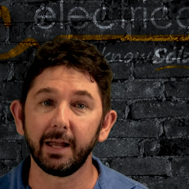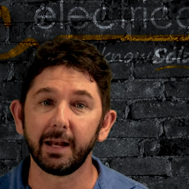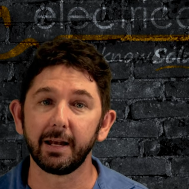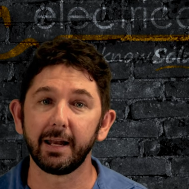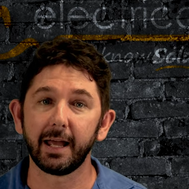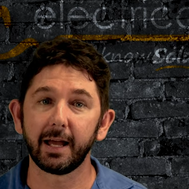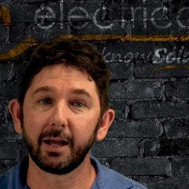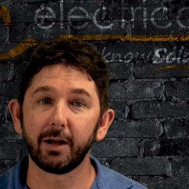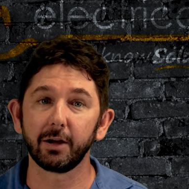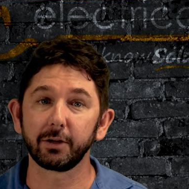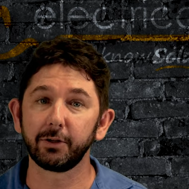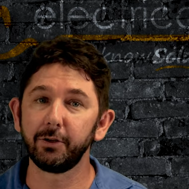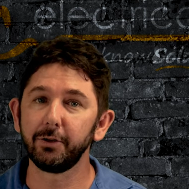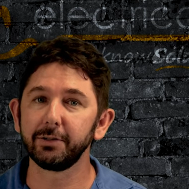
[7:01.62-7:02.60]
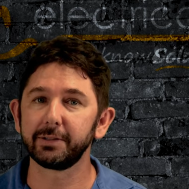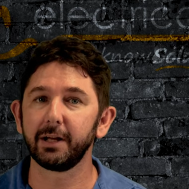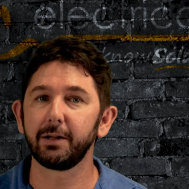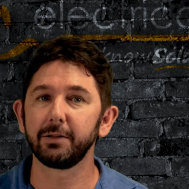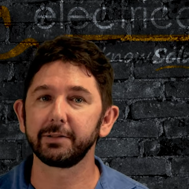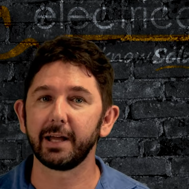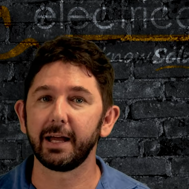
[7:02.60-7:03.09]
Now,
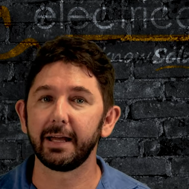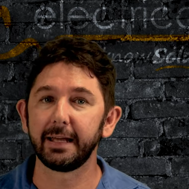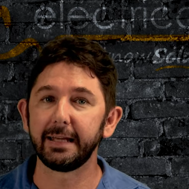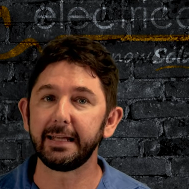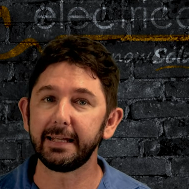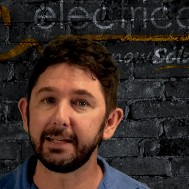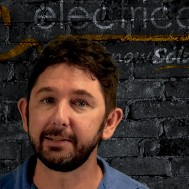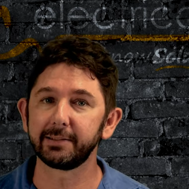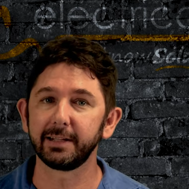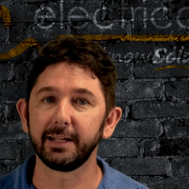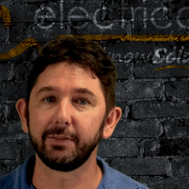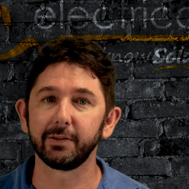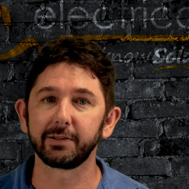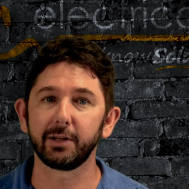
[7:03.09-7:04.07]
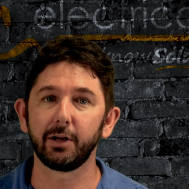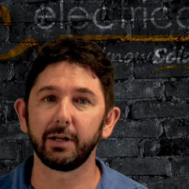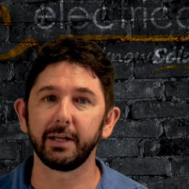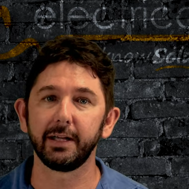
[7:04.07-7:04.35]
Q-cells are easily the solar